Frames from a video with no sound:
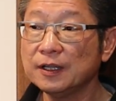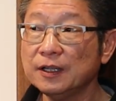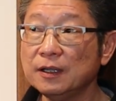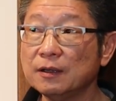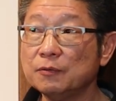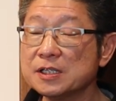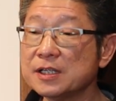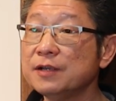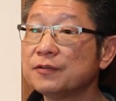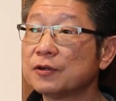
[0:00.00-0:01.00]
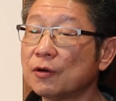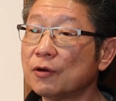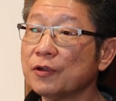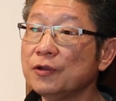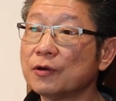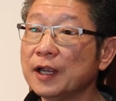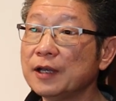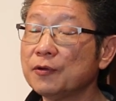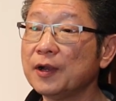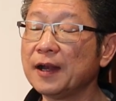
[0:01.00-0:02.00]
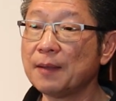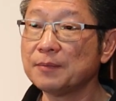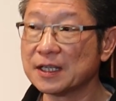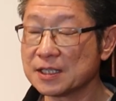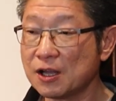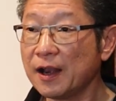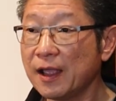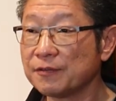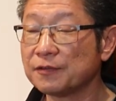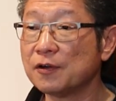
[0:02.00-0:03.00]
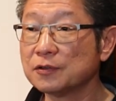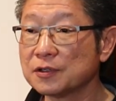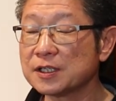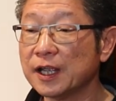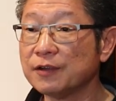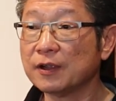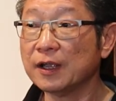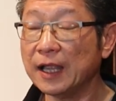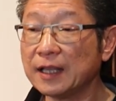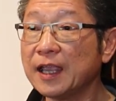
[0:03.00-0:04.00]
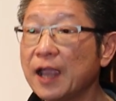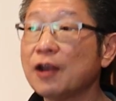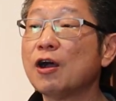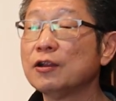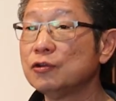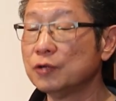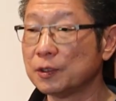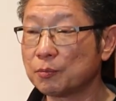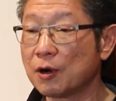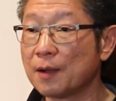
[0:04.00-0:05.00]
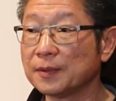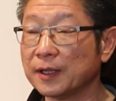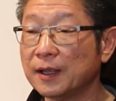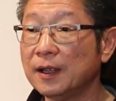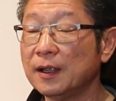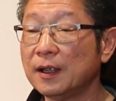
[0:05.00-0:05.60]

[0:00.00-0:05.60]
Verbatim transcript: the receiver or your integrated amp does not have a phono stage, it cannot do it properly.